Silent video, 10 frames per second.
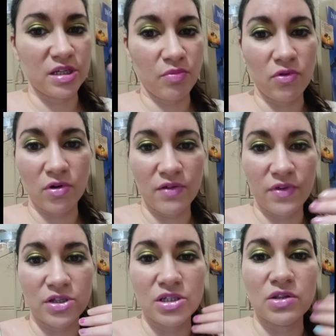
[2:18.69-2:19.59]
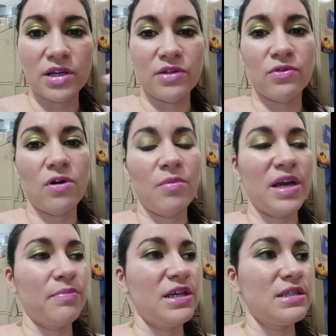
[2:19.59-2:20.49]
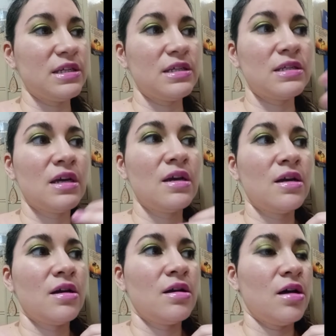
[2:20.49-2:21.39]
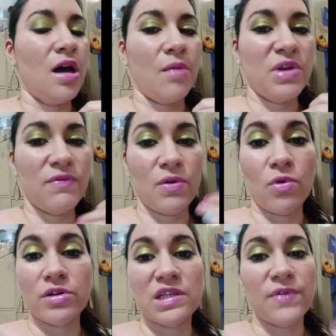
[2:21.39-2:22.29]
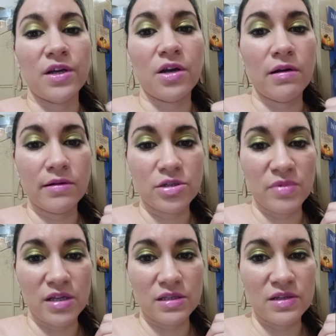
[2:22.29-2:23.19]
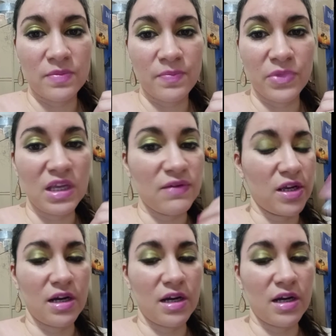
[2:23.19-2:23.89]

just everything is just very very motivational and it's it leaves it gives me a lot of encouragement too.